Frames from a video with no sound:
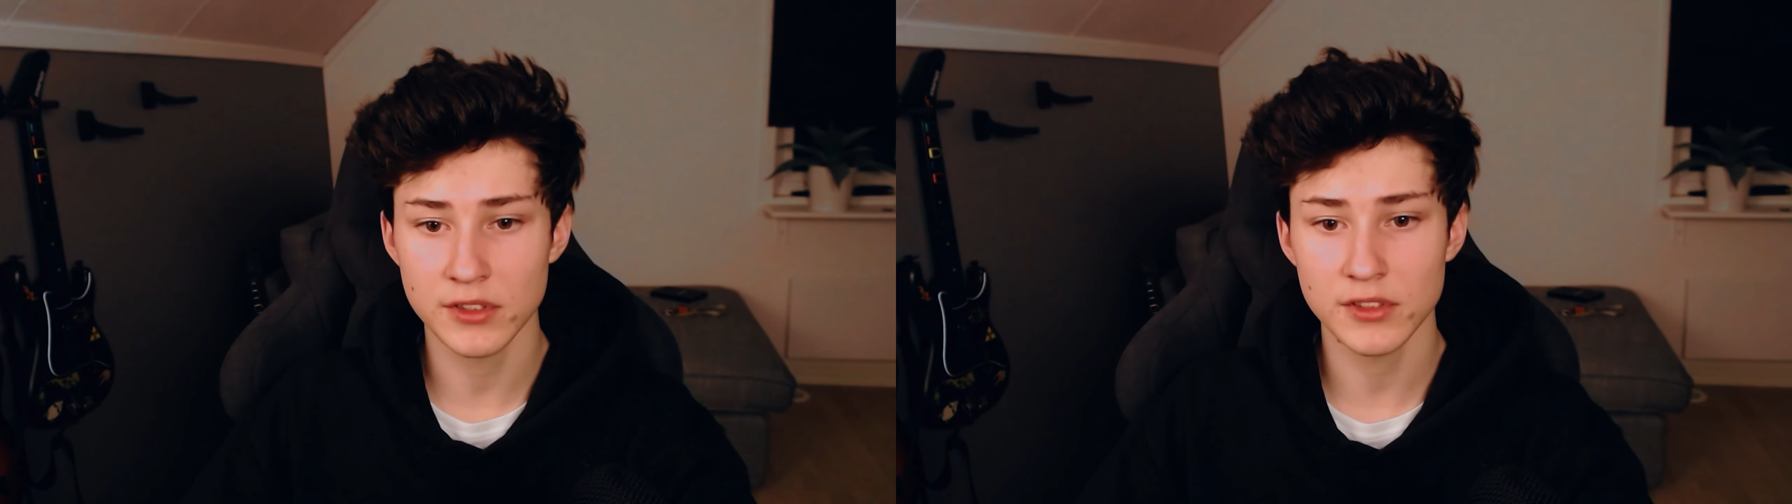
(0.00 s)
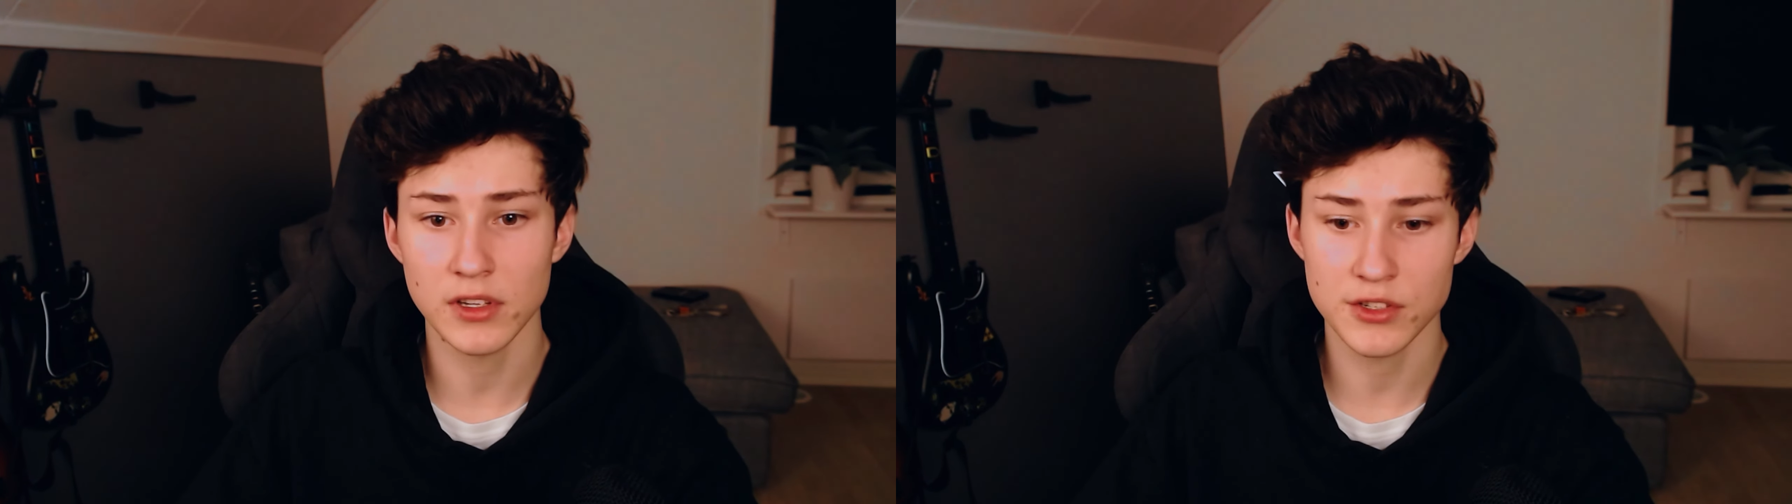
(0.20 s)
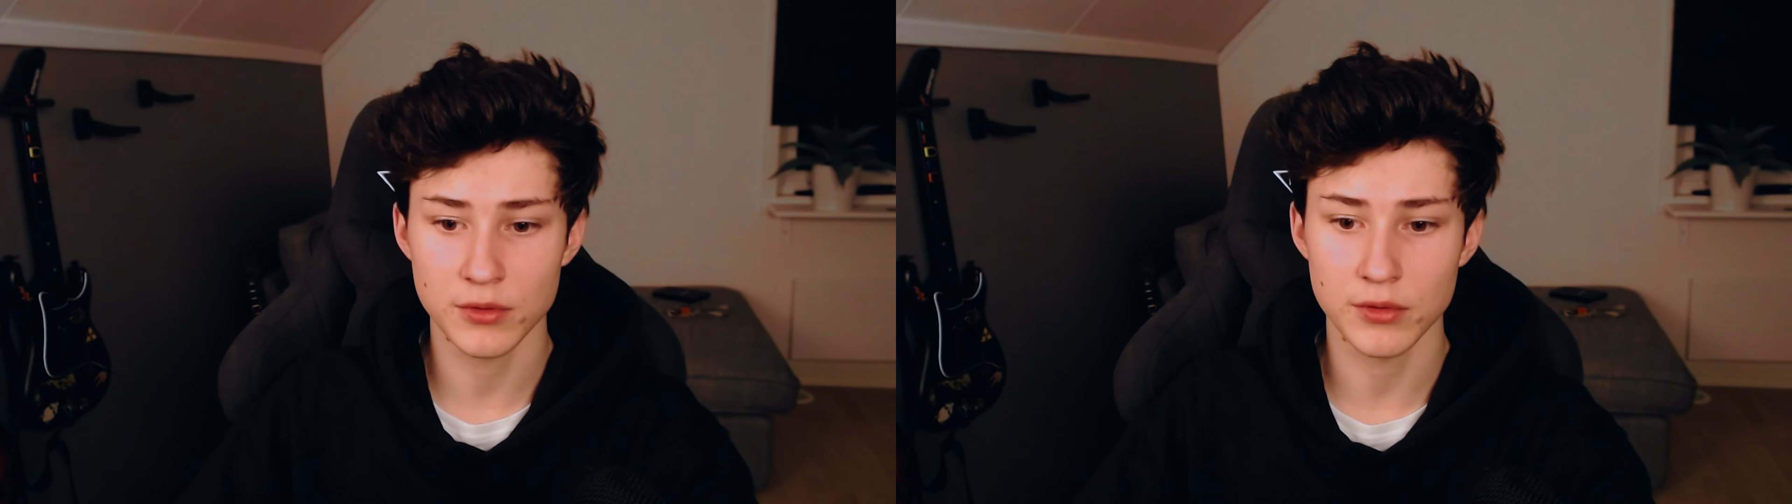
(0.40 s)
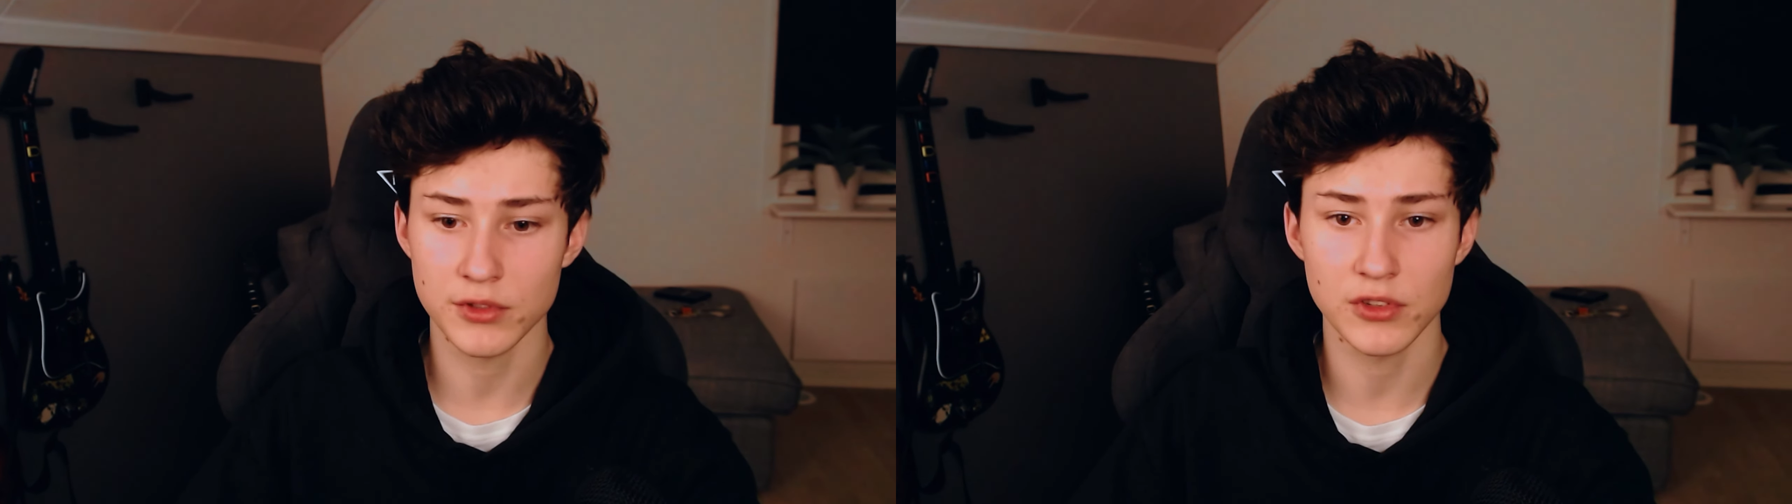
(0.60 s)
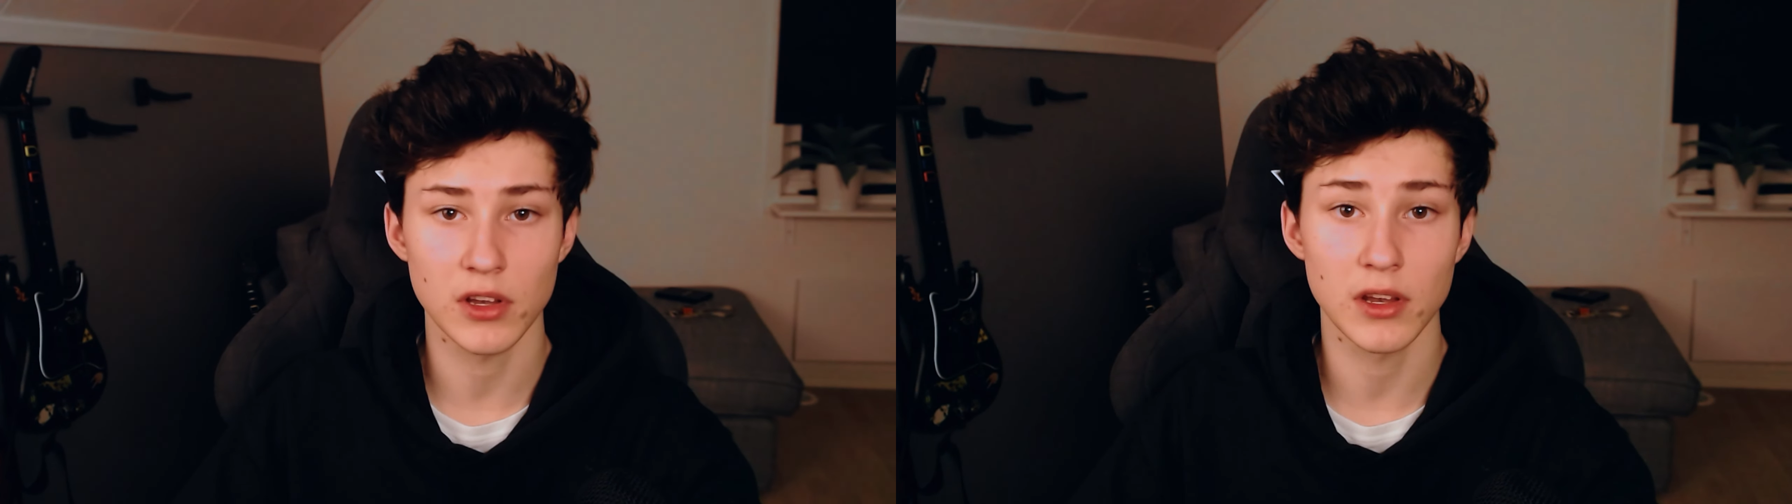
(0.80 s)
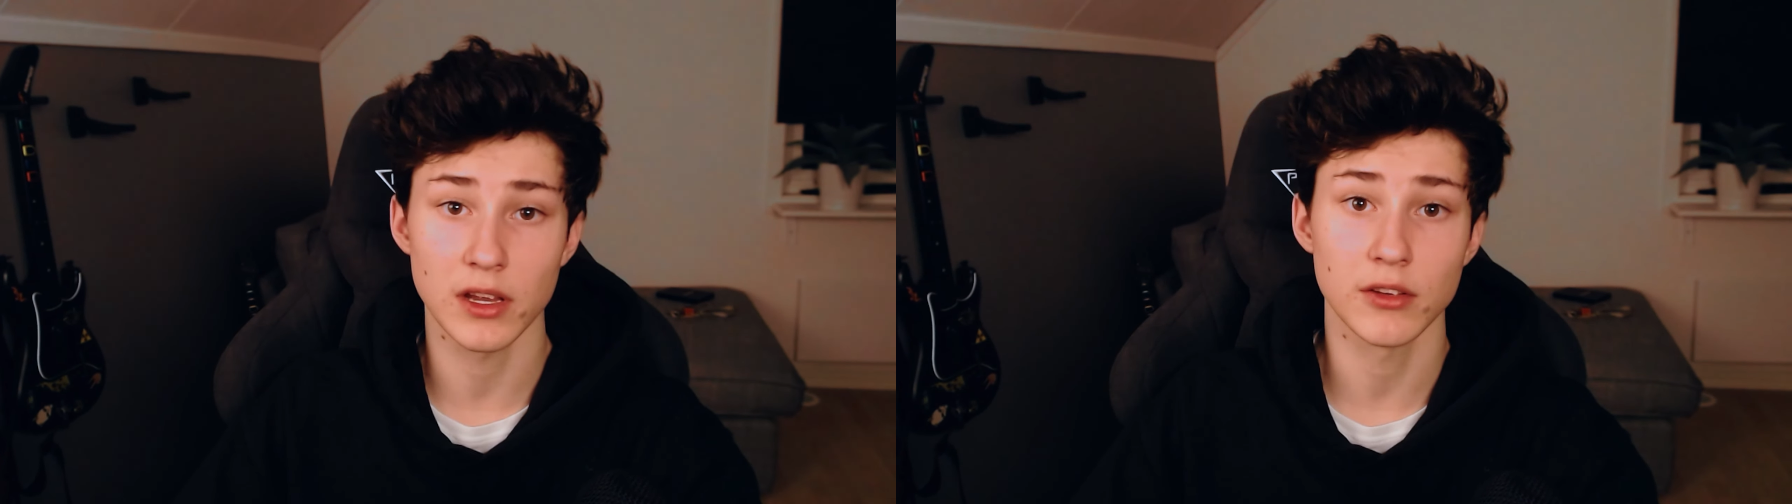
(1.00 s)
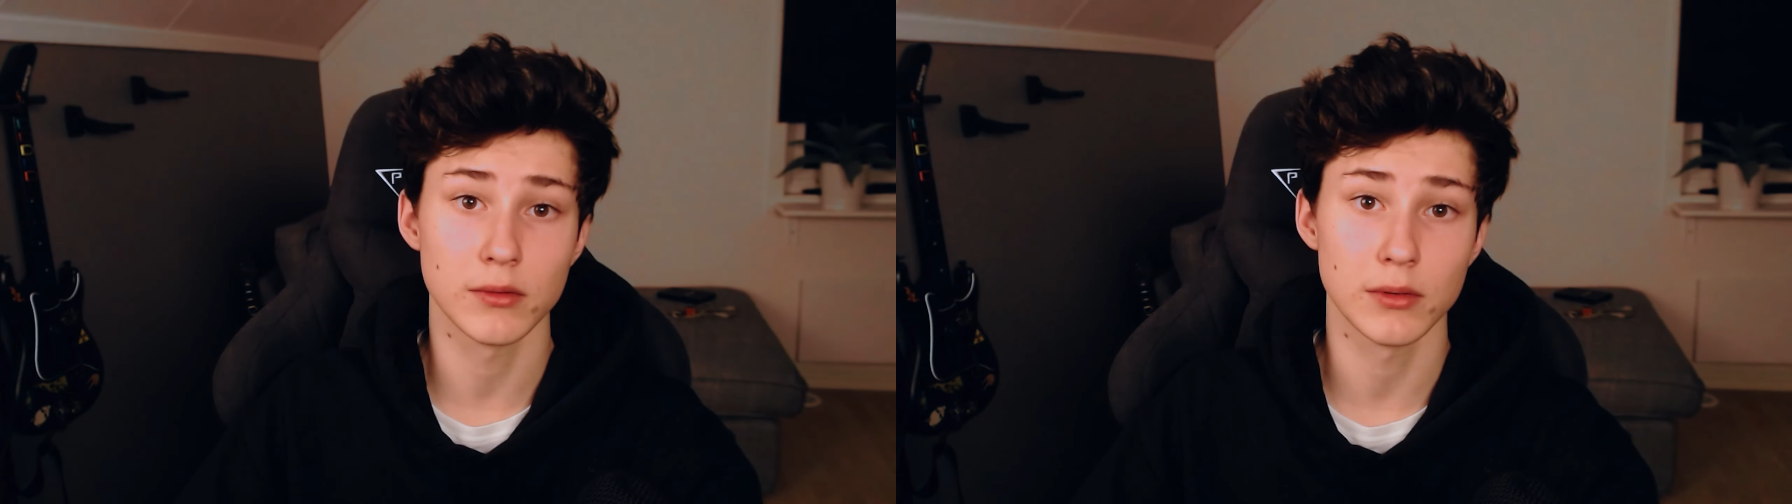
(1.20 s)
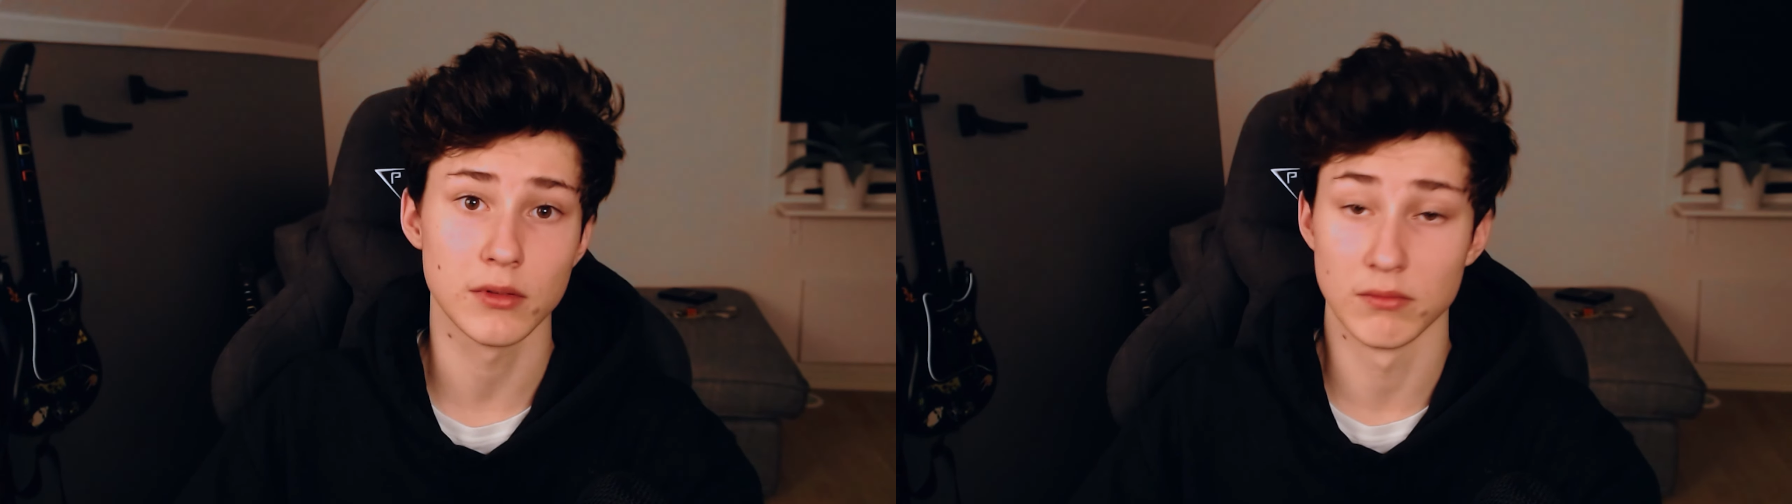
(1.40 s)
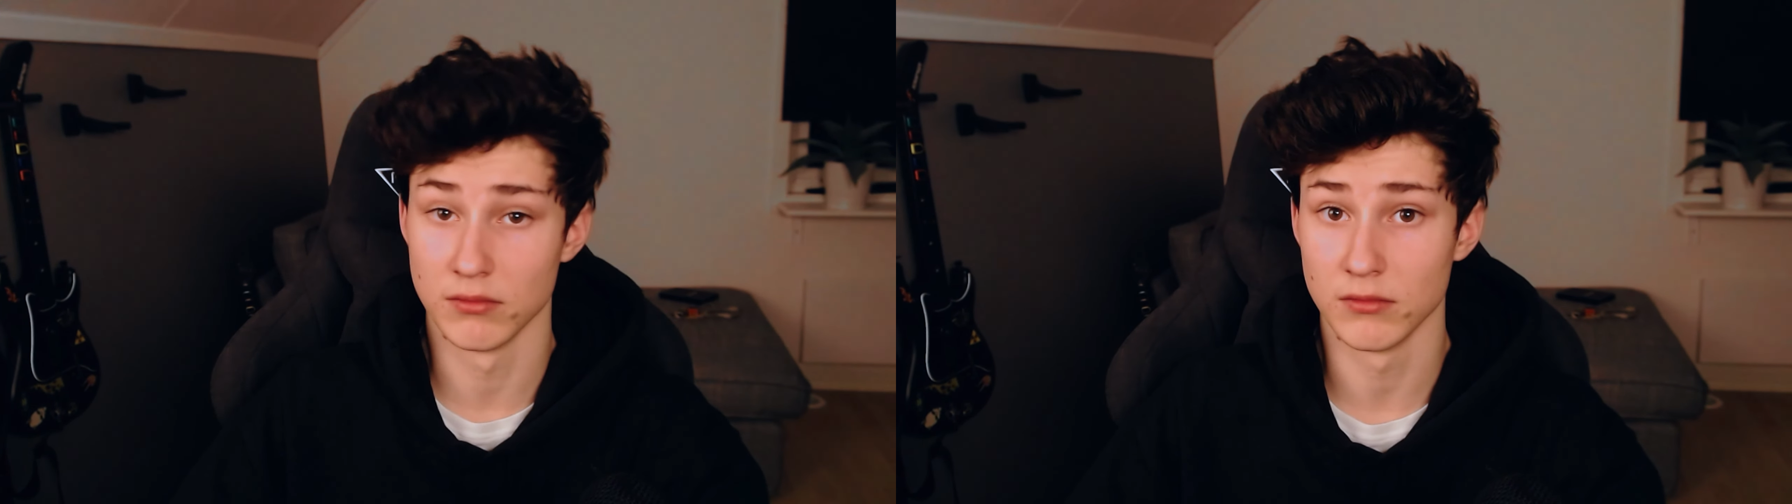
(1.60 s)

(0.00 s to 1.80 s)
installation wizard like you would